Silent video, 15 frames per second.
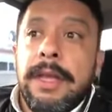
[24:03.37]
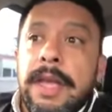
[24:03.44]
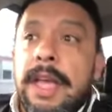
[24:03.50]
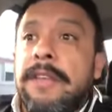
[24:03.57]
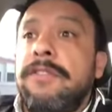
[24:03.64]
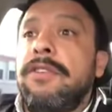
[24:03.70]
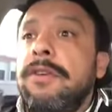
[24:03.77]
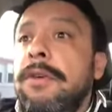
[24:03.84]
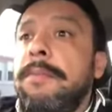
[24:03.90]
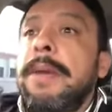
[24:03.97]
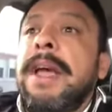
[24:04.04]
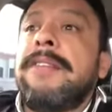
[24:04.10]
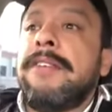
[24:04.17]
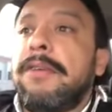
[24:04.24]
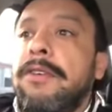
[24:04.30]
The
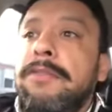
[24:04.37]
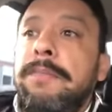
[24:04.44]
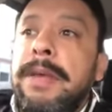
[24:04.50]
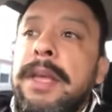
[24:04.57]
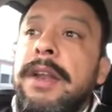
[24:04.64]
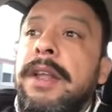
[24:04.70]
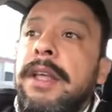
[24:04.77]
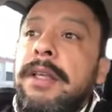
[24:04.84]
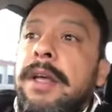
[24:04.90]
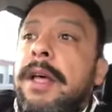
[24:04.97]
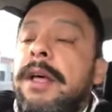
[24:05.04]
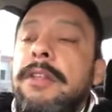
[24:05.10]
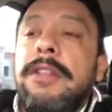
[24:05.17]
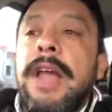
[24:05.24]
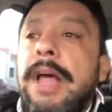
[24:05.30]

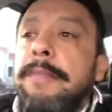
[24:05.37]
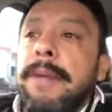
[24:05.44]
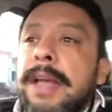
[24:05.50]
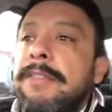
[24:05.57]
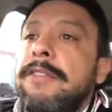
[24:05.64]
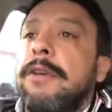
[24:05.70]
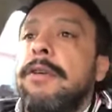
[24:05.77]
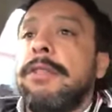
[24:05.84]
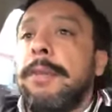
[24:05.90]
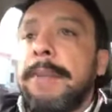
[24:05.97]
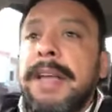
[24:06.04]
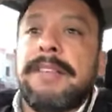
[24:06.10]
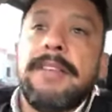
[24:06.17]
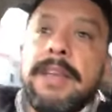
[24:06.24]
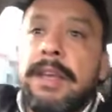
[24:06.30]

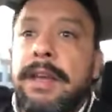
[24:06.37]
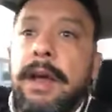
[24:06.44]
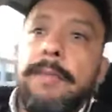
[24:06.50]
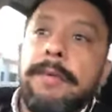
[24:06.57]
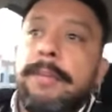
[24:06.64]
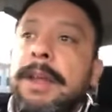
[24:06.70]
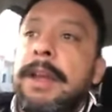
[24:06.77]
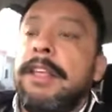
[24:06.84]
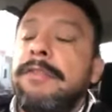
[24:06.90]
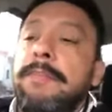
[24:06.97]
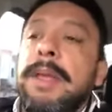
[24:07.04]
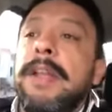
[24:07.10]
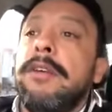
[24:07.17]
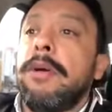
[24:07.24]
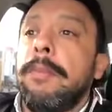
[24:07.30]
Mexican government is
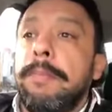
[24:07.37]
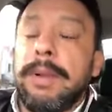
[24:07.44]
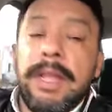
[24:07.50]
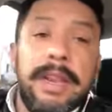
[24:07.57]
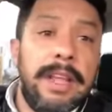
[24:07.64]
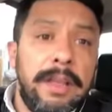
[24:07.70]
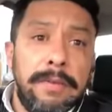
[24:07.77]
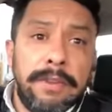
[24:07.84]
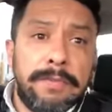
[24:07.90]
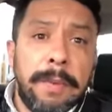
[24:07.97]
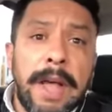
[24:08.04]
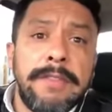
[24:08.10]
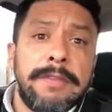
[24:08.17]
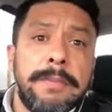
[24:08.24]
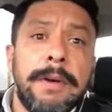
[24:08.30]
being completely
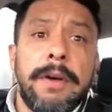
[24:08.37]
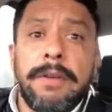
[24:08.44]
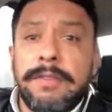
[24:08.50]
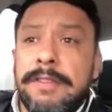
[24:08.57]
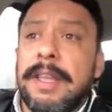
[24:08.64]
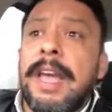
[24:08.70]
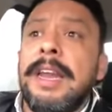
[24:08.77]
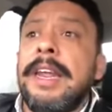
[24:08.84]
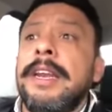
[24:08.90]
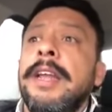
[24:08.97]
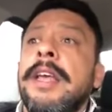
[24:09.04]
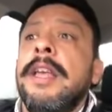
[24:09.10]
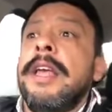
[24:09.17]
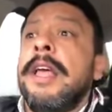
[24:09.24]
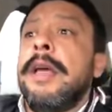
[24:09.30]
irresponsible on signing
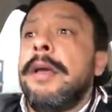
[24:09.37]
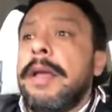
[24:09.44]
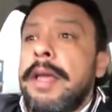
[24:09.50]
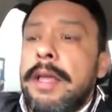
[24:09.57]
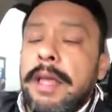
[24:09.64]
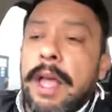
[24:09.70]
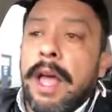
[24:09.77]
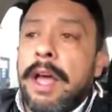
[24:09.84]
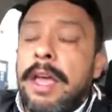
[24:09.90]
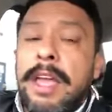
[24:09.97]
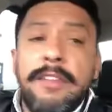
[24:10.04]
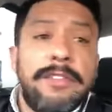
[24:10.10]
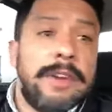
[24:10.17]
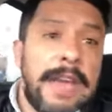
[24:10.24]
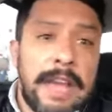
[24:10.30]

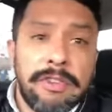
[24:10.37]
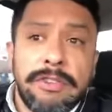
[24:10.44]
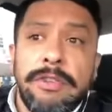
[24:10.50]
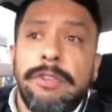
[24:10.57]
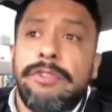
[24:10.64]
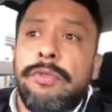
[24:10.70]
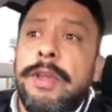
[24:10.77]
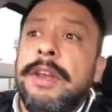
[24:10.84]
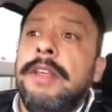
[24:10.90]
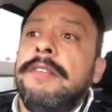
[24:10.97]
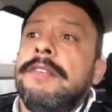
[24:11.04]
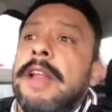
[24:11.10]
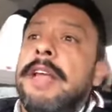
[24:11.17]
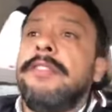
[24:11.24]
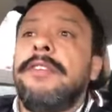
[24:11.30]
international
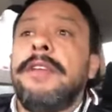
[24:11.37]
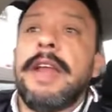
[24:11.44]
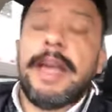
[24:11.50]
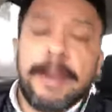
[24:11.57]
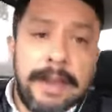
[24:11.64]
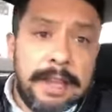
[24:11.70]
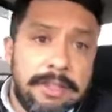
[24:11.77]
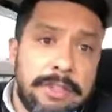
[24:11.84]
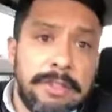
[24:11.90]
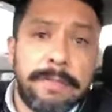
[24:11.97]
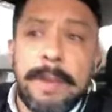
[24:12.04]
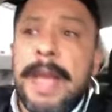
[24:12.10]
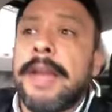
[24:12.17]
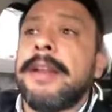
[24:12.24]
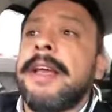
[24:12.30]
treaties like the United Nations
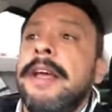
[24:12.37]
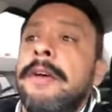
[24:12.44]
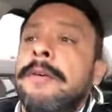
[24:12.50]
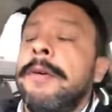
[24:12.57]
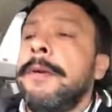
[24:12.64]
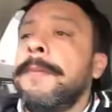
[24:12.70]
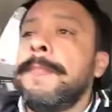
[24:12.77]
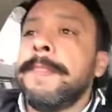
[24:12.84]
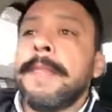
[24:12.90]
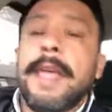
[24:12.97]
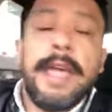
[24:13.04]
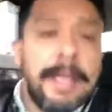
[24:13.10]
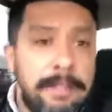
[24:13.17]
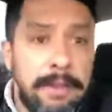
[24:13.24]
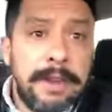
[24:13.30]
Pact now
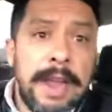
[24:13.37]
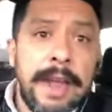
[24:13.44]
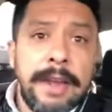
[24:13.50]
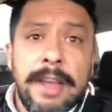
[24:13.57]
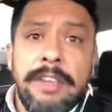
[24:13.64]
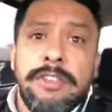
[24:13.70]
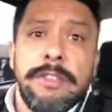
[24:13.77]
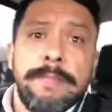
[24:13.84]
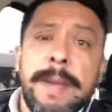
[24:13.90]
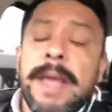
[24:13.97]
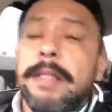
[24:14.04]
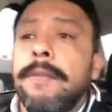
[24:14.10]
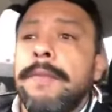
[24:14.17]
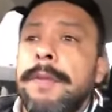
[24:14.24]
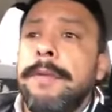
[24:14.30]
and the United Nations
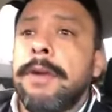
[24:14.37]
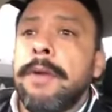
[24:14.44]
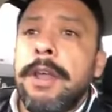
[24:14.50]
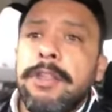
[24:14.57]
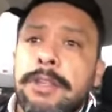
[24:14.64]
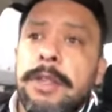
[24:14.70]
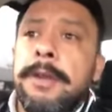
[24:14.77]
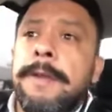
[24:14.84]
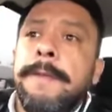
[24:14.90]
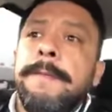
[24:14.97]
Pact of Immigration,